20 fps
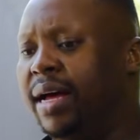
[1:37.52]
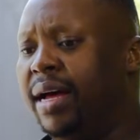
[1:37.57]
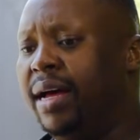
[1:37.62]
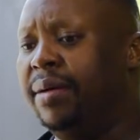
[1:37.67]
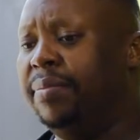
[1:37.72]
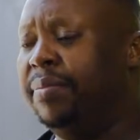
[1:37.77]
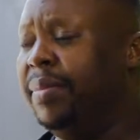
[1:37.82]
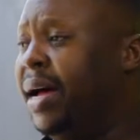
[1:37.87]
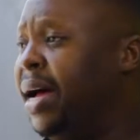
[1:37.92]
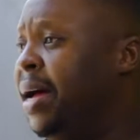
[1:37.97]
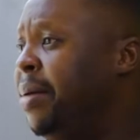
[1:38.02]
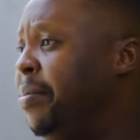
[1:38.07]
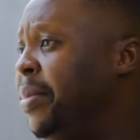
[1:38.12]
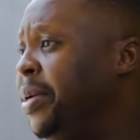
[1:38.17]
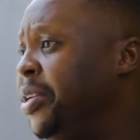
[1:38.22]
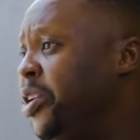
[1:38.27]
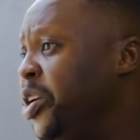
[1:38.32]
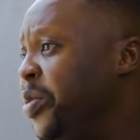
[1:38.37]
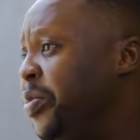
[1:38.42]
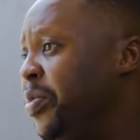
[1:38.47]

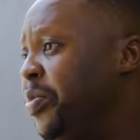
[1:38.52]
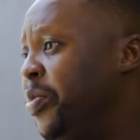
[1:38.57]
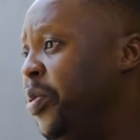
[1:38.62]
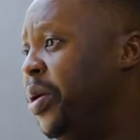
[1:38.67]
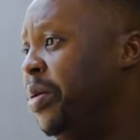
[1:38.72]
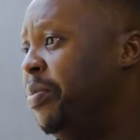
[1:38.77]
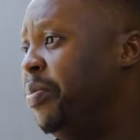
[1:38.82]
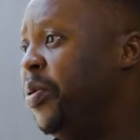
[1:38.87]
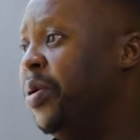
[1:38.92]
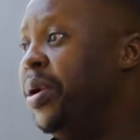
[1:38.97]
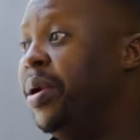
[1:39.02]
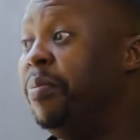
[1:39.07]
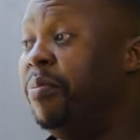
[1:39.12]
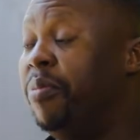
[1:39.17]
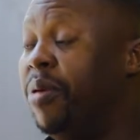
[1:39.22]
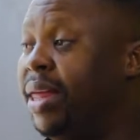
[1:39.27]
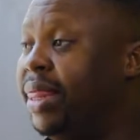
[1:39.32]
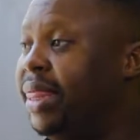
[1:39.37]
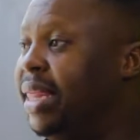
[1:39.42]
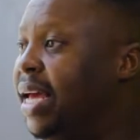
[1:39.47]
I'm a Durban boy, born
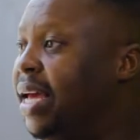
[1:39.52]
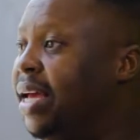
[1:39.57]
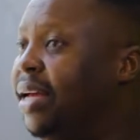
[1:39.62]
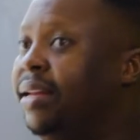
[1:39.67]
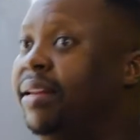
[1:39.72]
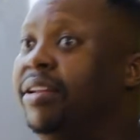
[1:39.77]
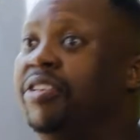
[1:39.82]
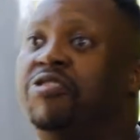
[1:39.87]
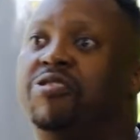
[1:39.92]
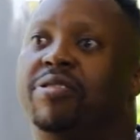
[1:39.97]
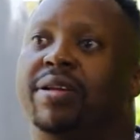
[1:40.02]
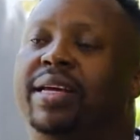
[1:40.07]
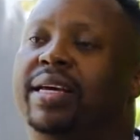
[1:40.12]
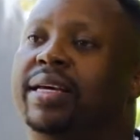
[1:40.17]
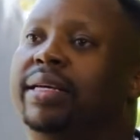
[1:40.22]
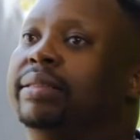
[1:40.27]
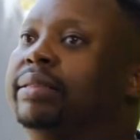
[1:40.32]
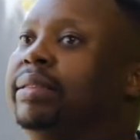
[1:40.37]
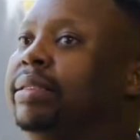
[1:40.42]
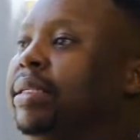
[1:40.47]
and bred there,
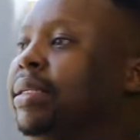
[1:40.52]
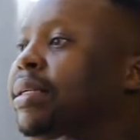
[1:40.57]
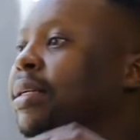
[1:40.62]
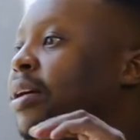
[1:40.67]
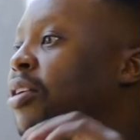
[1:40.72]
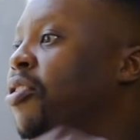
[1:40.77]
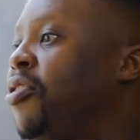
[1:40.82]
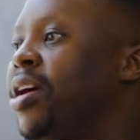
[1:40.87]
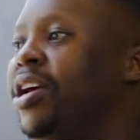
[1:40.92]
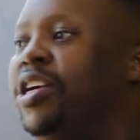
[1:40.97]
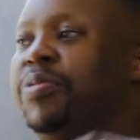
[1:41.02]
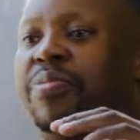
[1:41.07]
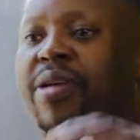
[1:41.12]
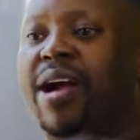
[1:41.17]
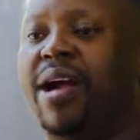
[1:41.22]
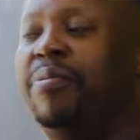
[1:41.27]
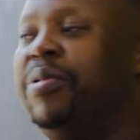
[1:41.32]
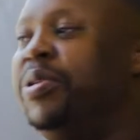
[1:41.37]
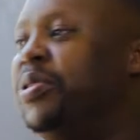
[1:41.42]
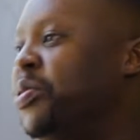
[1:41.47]
literally crashed
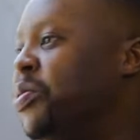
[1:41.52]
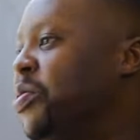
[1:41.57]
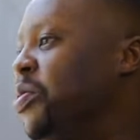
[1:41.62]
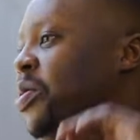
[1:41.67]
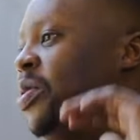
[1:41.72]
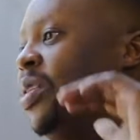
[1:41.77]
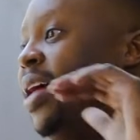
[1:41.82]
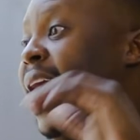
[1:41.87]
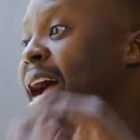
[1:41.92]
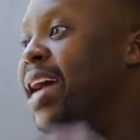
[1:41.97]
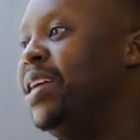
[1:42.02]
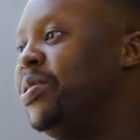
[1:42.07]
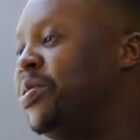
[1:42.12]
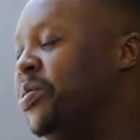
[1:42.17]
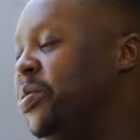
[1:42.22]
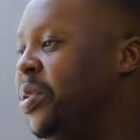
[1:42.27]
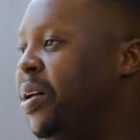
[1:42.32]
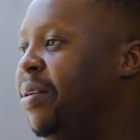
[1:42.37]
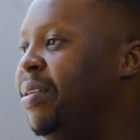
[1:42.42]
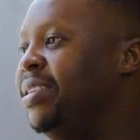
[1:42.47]
primary school, high
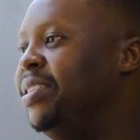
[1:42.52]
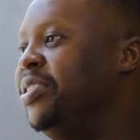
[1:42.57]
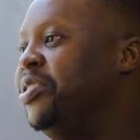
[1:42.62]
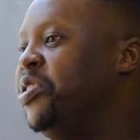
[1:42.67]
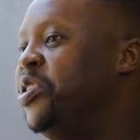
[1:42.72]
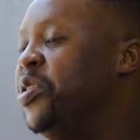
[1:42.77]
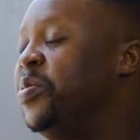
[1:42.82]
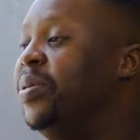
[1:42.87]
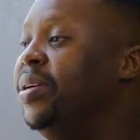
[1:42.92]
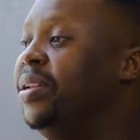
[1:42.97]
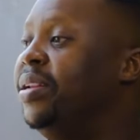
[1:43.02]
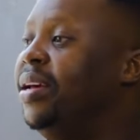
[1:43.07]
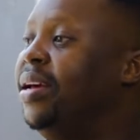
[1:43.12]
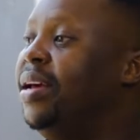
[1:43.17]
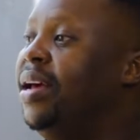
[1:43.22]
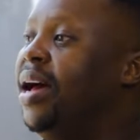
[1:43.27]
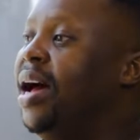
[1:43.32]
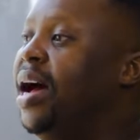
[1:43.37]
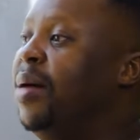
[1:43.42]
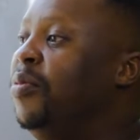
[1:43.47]
school, I was in Durban.
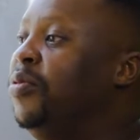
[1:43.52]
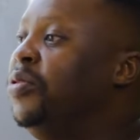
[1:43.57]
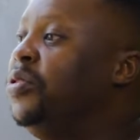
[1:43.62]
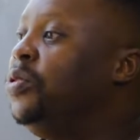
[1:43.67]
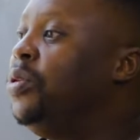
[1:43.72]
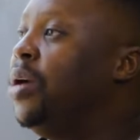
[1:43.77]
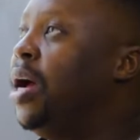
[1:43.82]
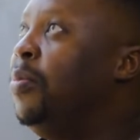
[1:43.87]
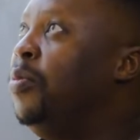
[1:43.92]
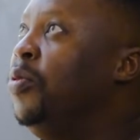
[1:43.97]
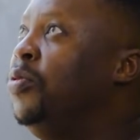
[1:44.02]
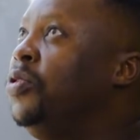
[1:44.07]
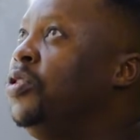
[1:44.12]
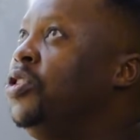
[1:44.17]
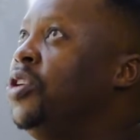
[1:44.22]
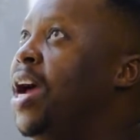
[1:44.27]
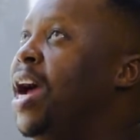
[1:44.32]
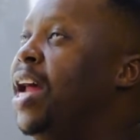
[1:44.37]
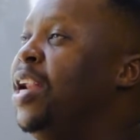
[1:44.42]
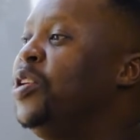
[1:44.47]
I moved
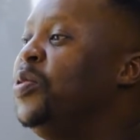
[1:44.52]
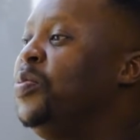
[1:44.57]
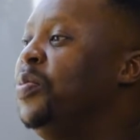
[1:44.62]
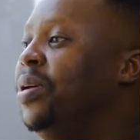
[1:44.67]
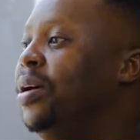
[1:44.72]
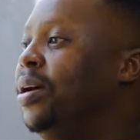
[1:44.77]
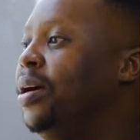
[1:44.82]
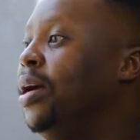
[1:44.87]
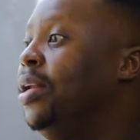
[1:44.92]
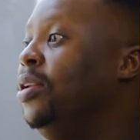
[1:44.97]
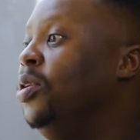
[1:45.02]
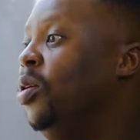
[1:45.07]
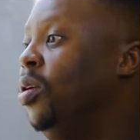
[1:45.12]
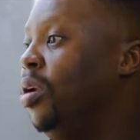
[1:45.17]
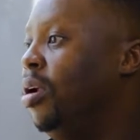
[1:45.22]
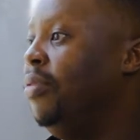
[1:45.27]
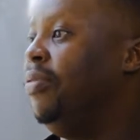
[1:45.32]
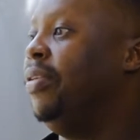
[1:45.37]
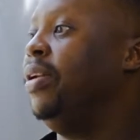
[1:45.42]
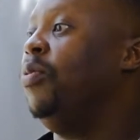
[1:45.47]
to Johannesburg, and
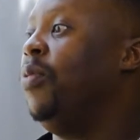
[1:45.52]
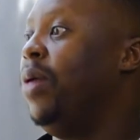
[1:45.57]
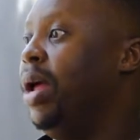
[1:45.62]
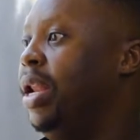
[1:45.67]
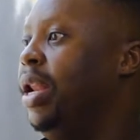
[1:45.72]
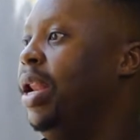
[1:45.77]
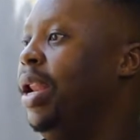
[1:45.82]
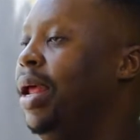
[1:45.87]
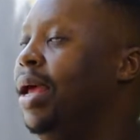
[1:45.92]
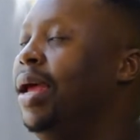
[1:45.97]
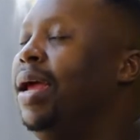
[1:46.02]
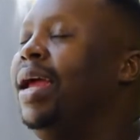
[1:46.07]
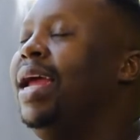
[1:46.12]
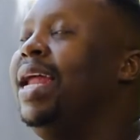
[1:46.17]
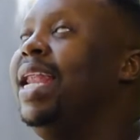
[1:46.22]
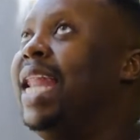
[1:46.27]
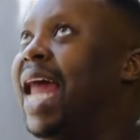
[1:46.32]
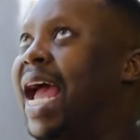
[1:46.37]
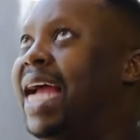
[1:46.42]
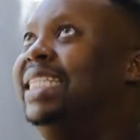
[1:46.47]
don't laugh at when,
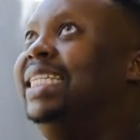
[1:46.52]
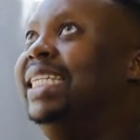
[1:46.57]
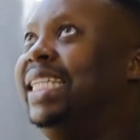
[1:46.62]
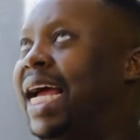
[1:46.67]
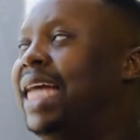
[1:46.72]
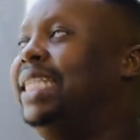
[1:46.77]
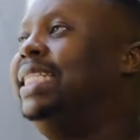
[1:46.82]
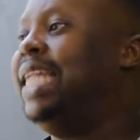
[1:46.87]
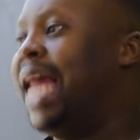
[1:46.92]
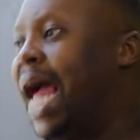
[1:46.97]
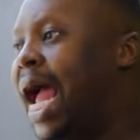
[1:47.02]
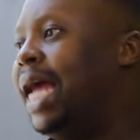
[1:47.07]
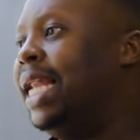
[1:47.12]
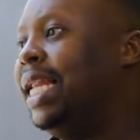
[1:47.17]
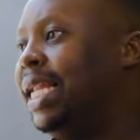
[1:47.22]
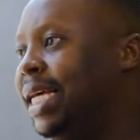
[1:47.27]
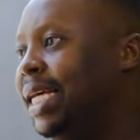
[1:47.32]
in 1999,